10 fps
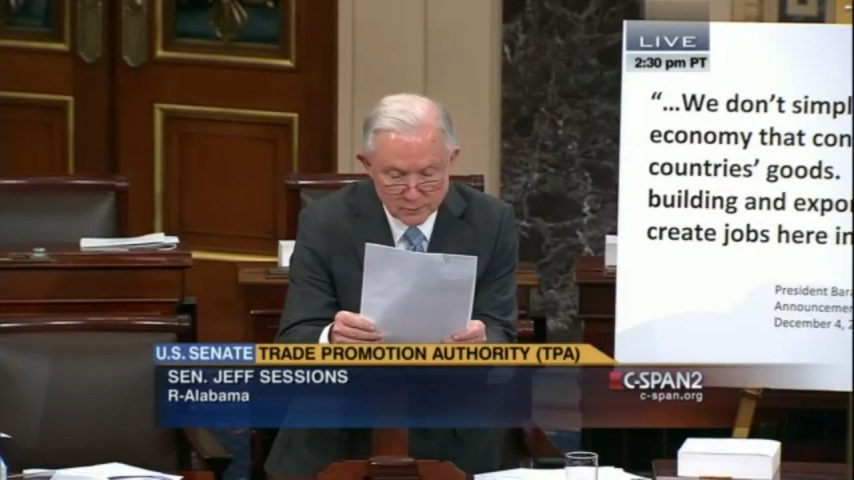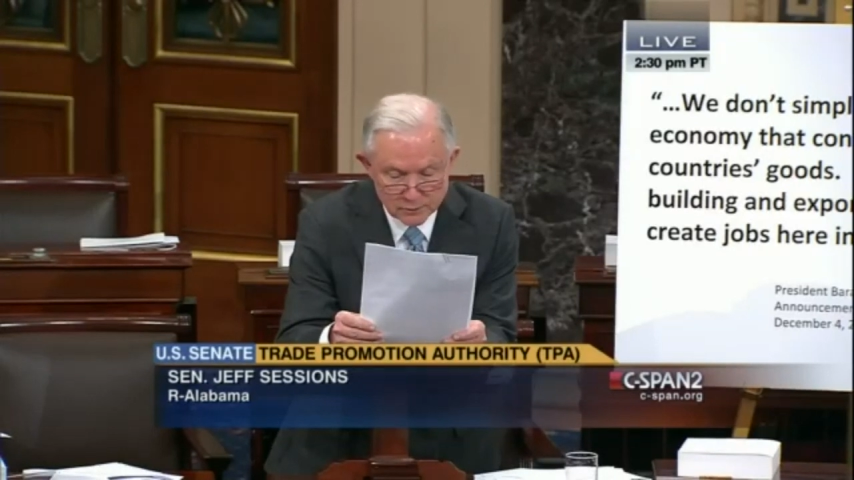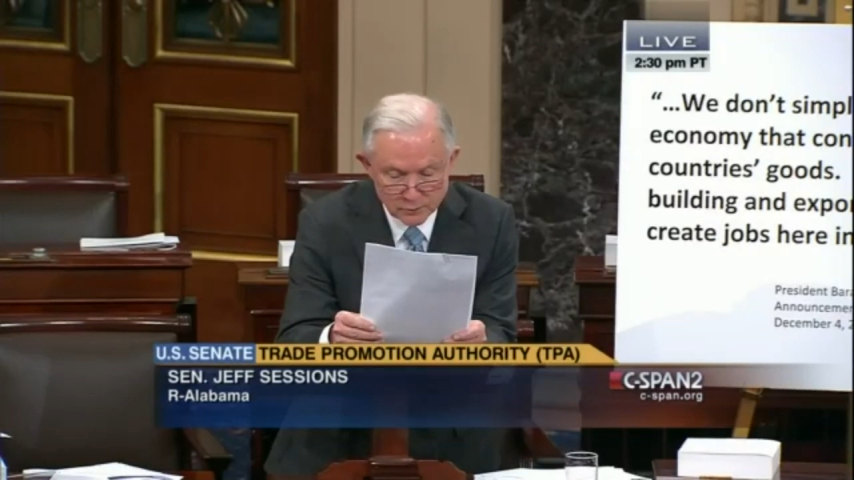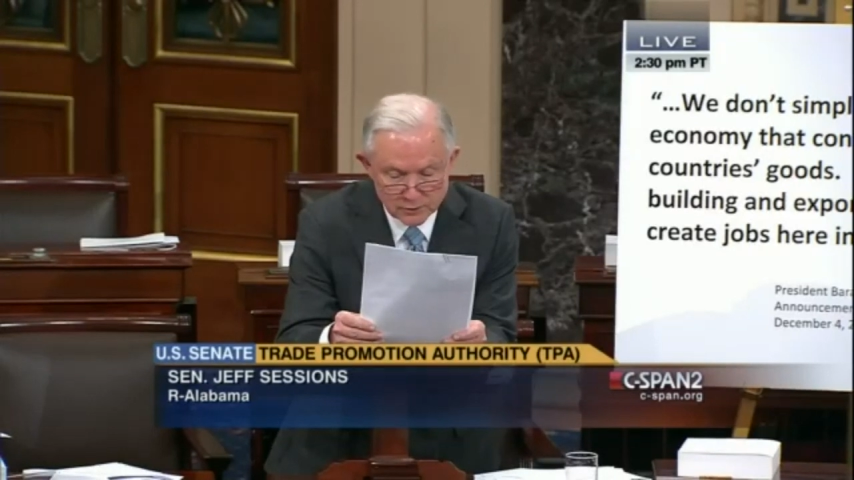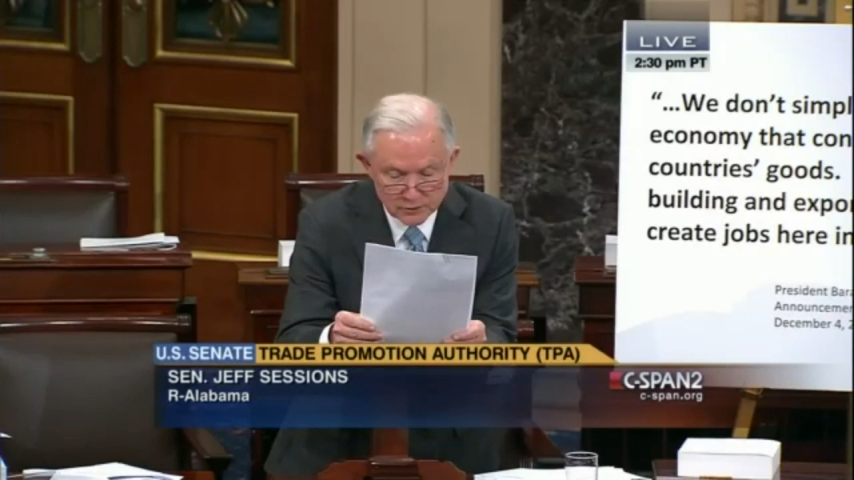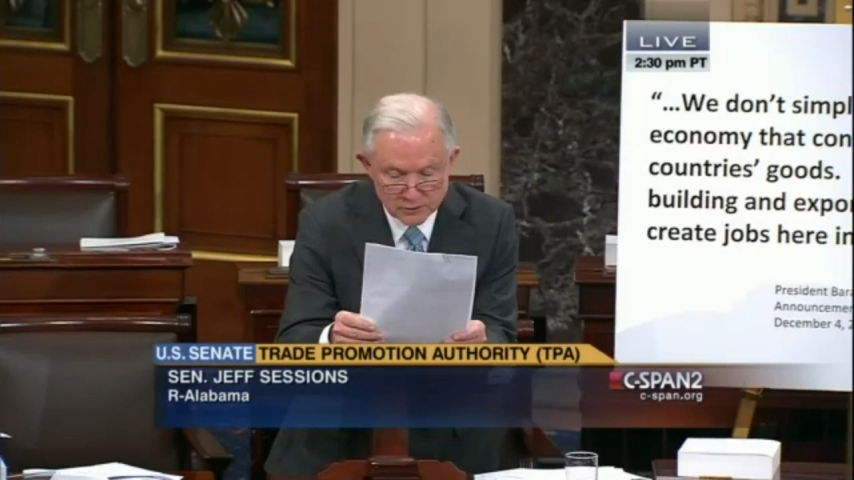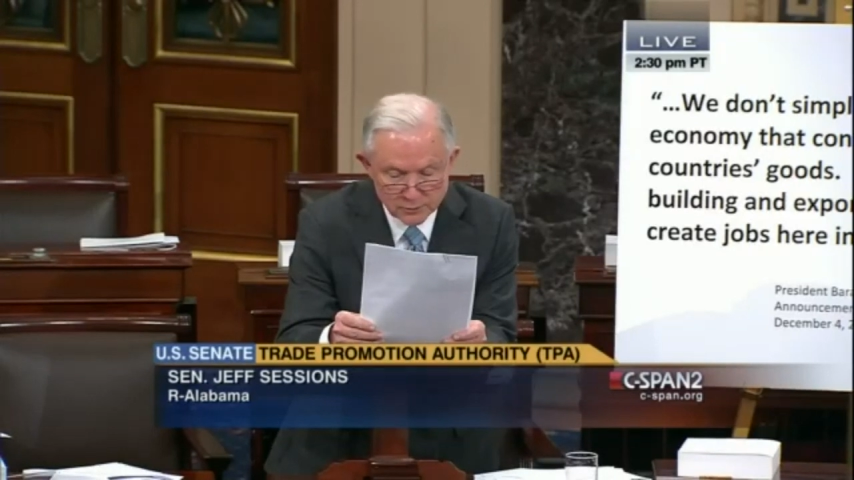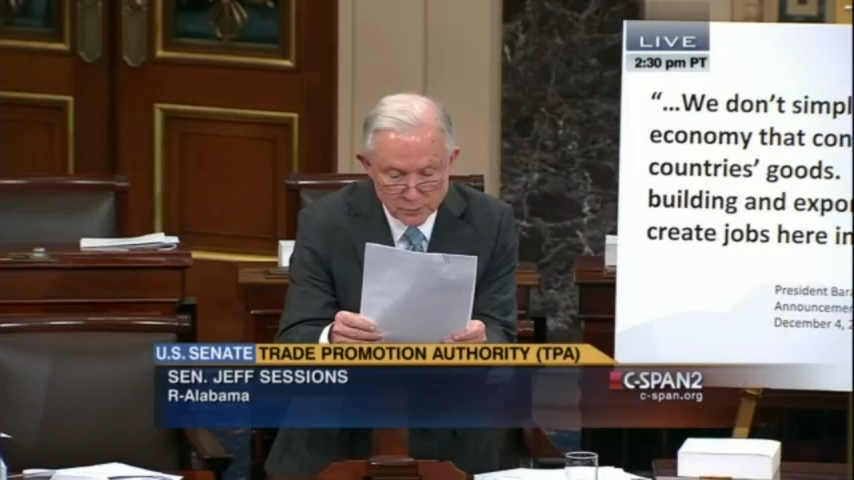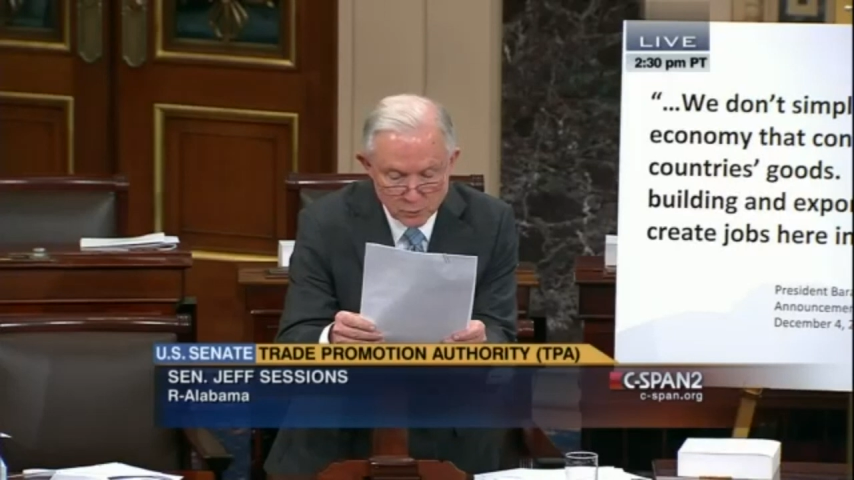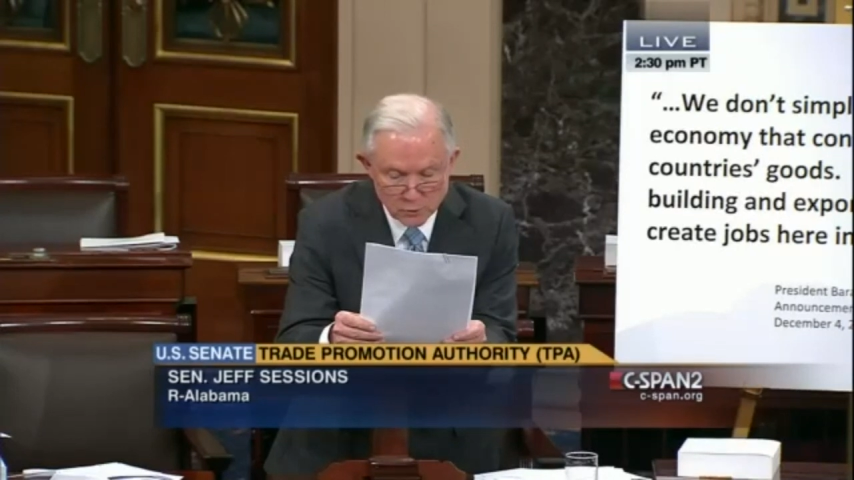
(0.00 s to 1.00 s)
between
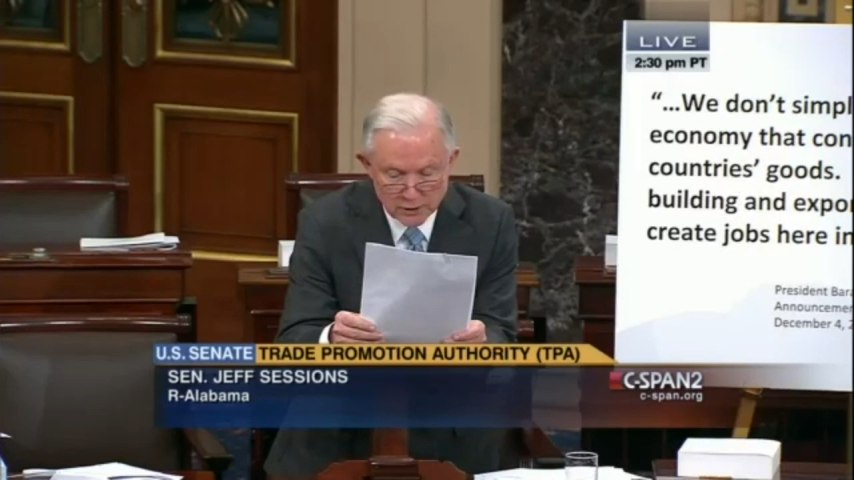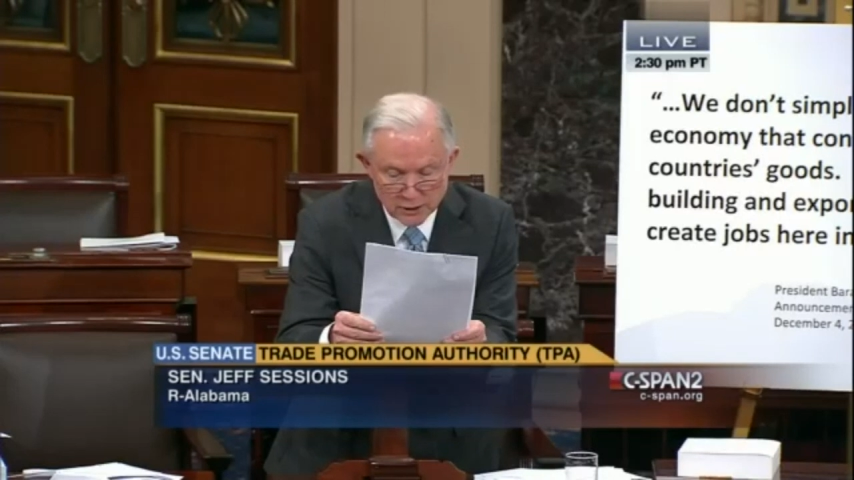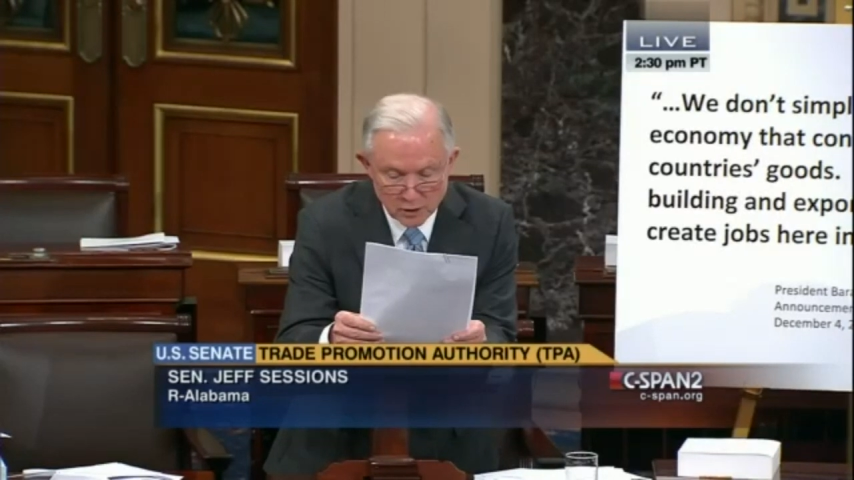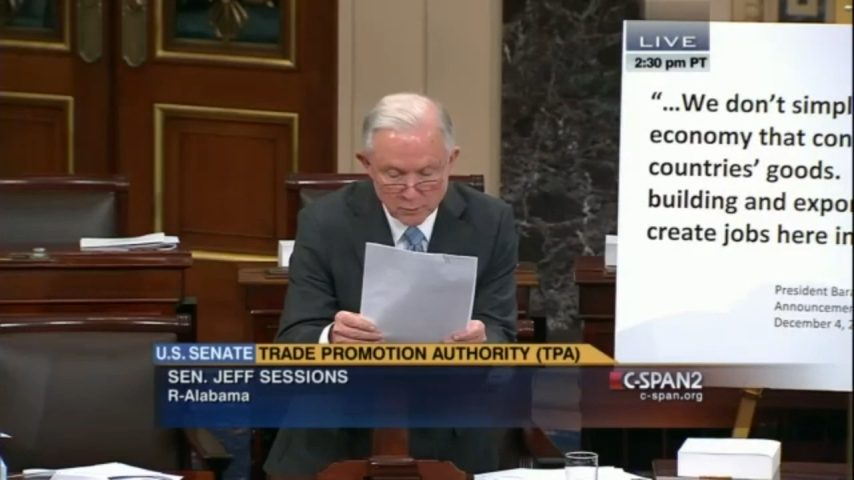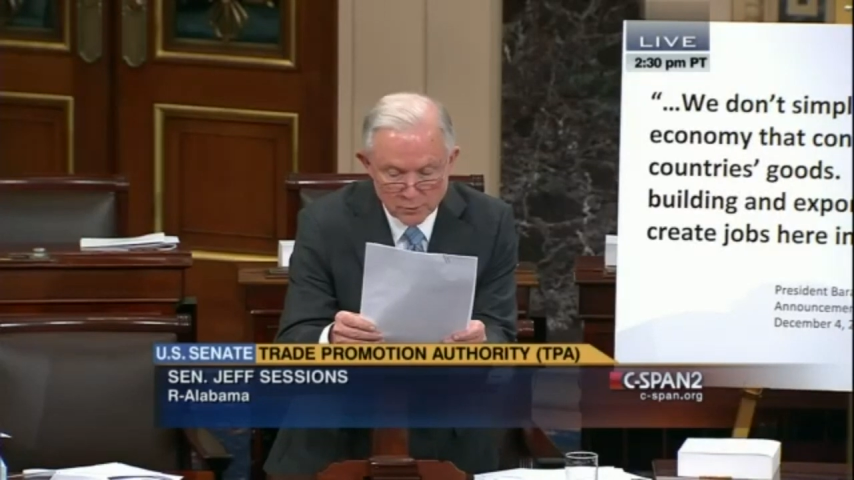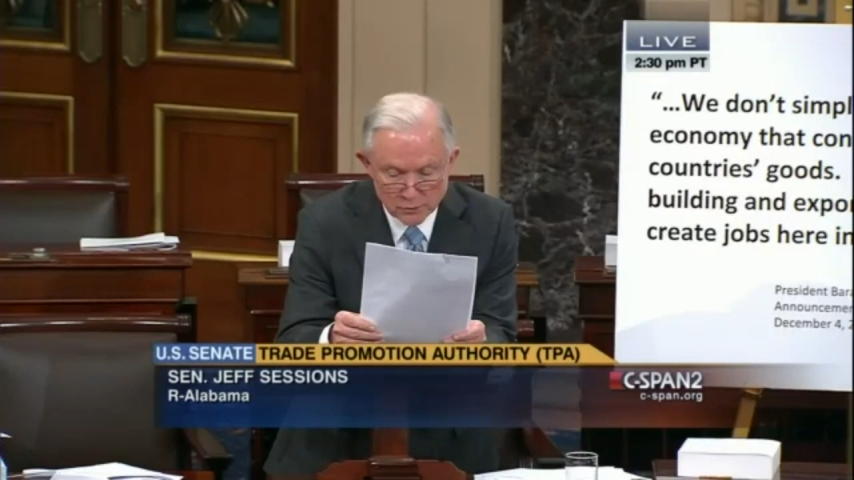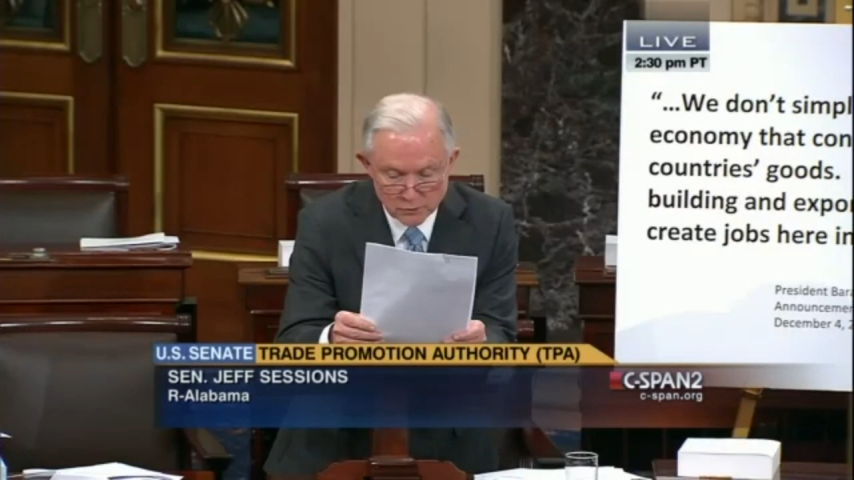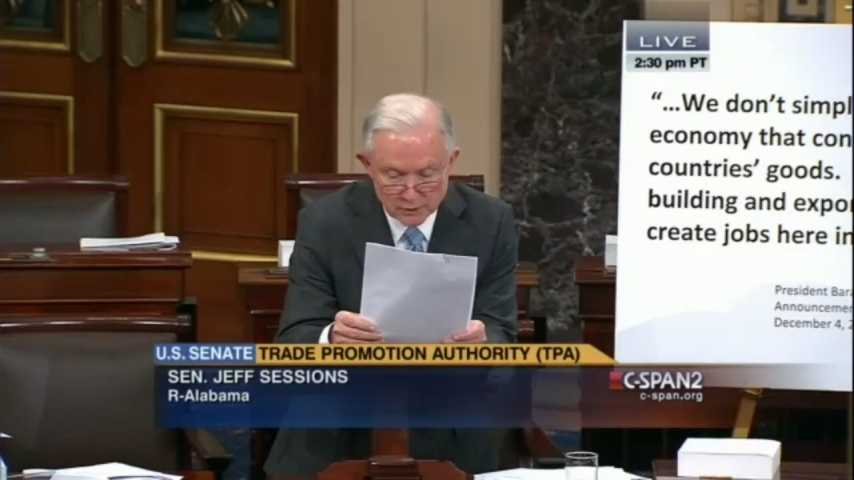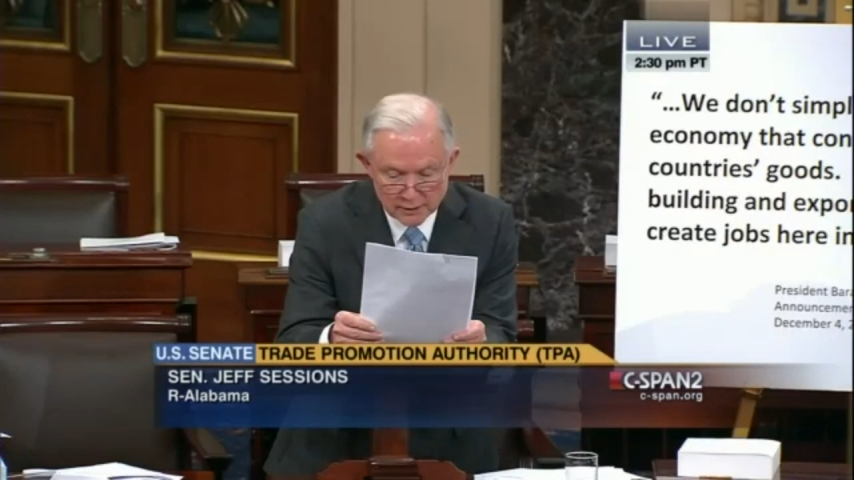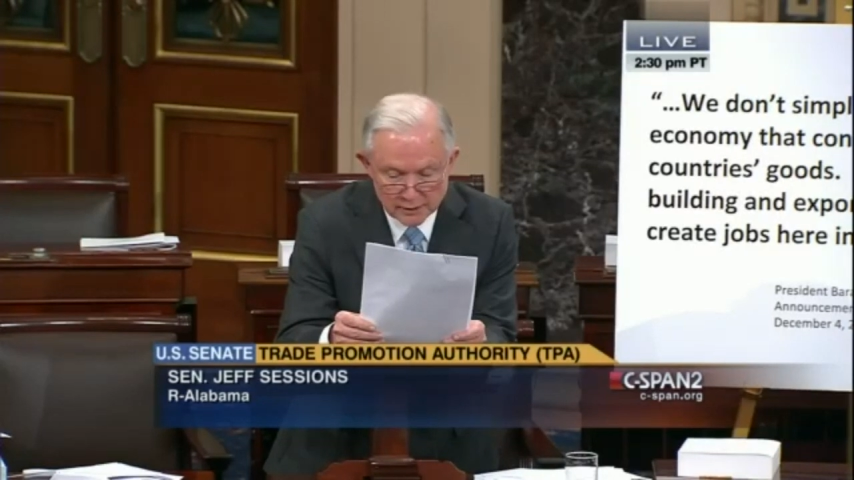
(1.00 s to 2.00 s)
supporting open
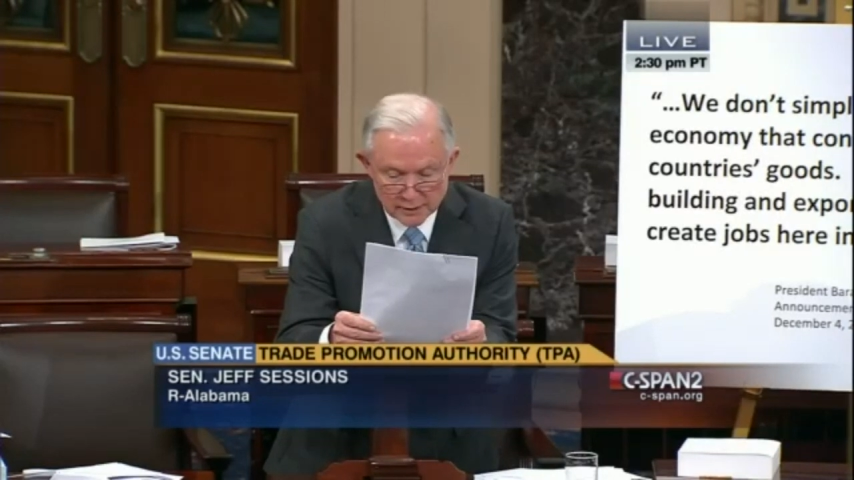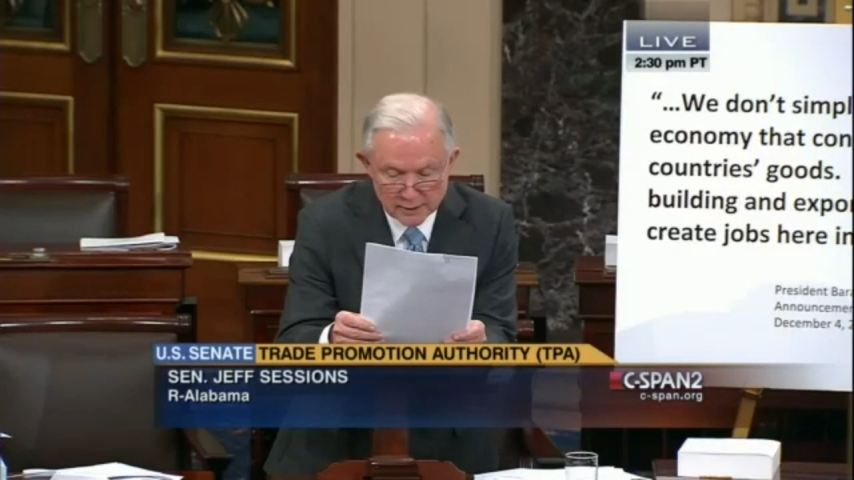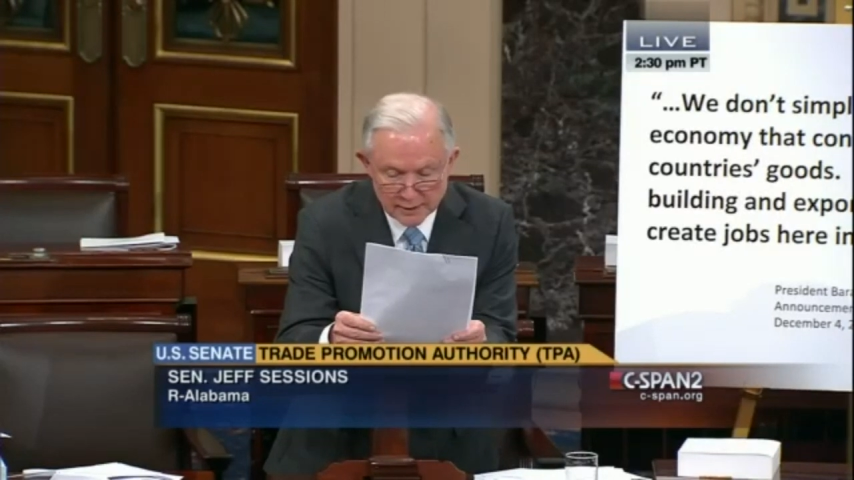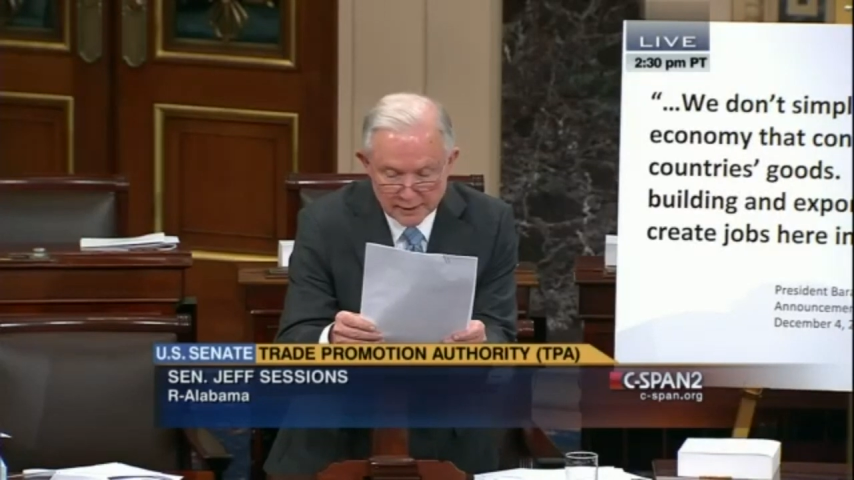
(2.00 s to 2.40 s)
trade